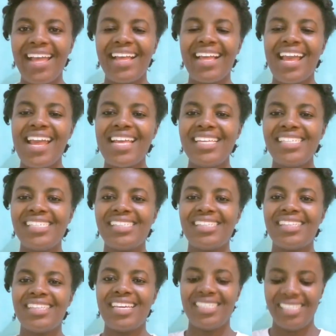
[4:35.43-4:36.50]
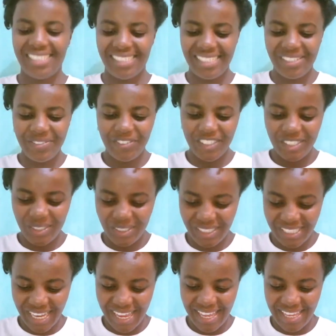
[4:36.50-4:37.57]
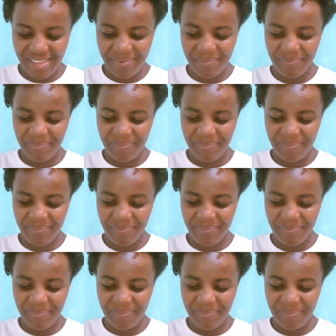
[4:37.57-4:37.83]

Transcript: guys that is it for today